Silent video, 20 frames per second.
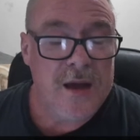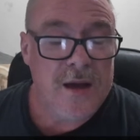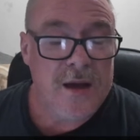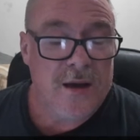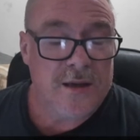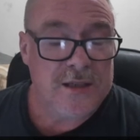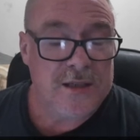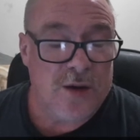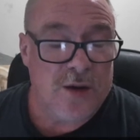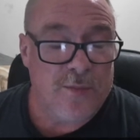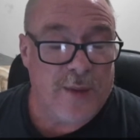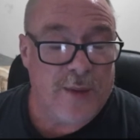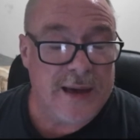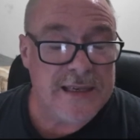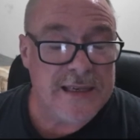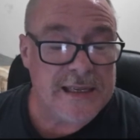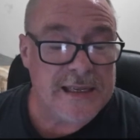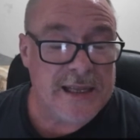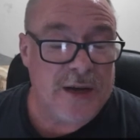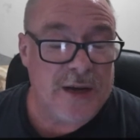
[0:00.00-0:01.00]
So I'm
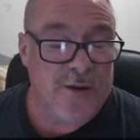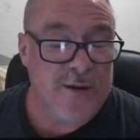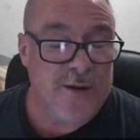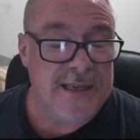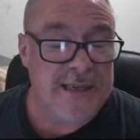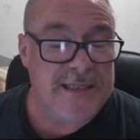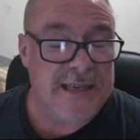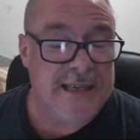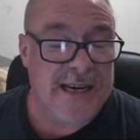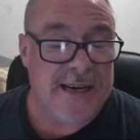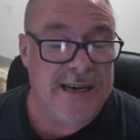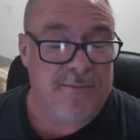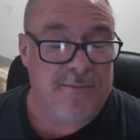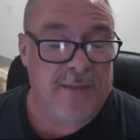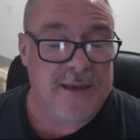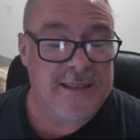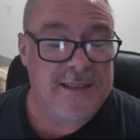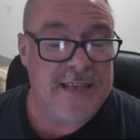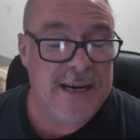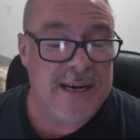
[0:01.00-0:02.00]
basically already dead, a
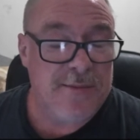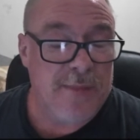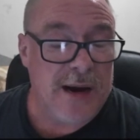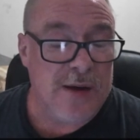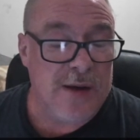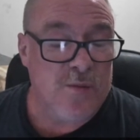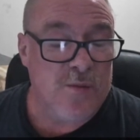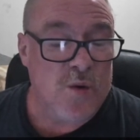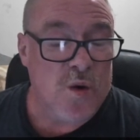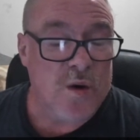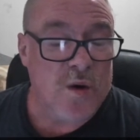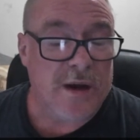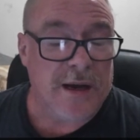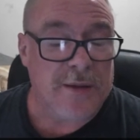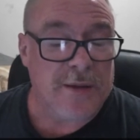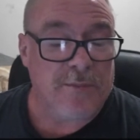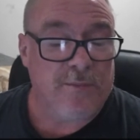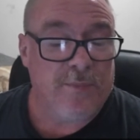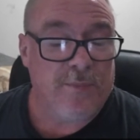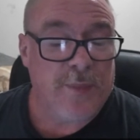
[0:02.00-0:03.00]
dead man walking.
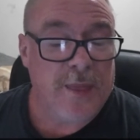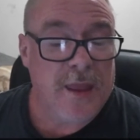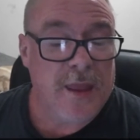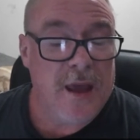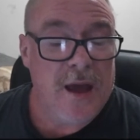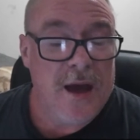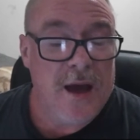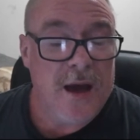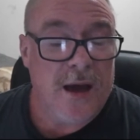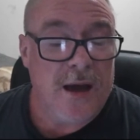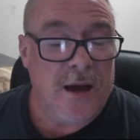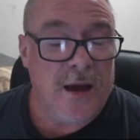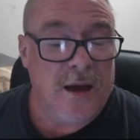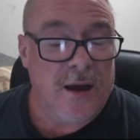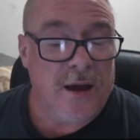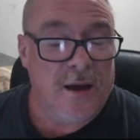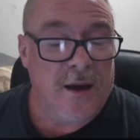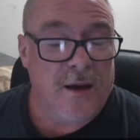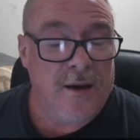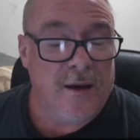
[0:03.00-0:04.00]

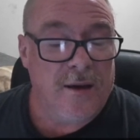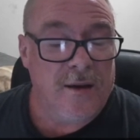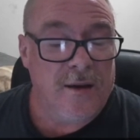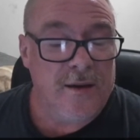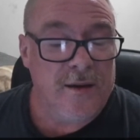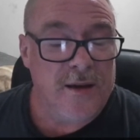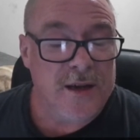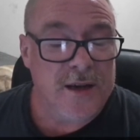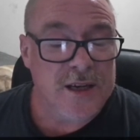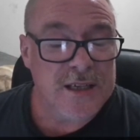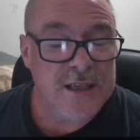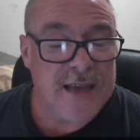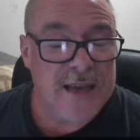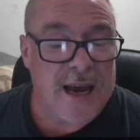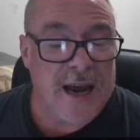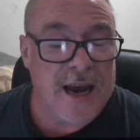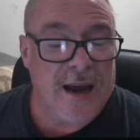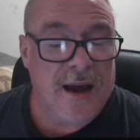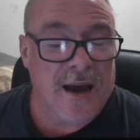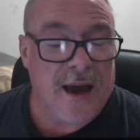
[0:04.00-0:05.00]
You just
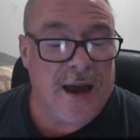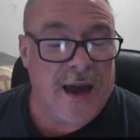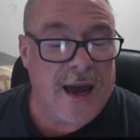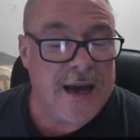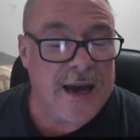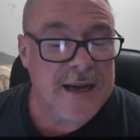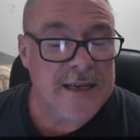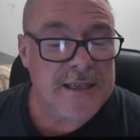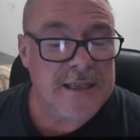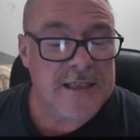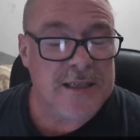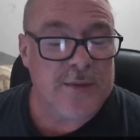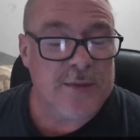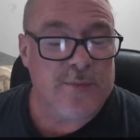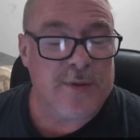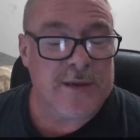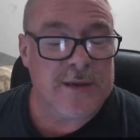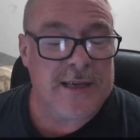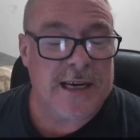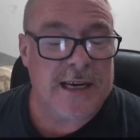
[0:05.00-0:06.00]
act to
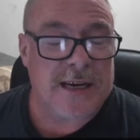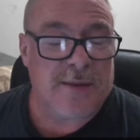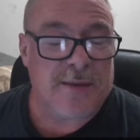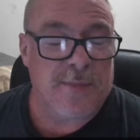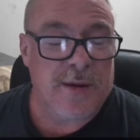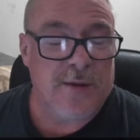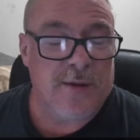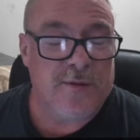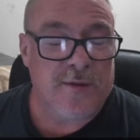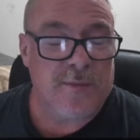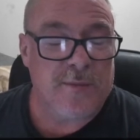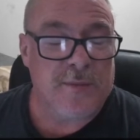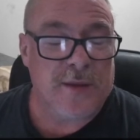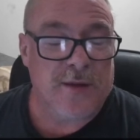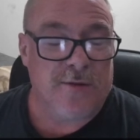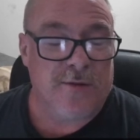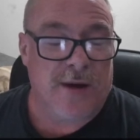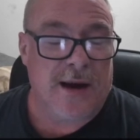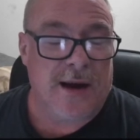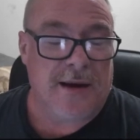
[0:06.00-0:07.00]
protect me from the
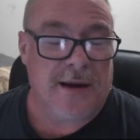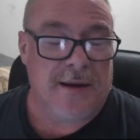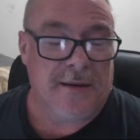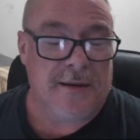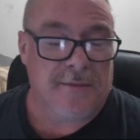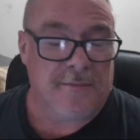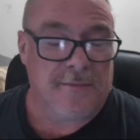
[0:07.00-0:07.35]
rain.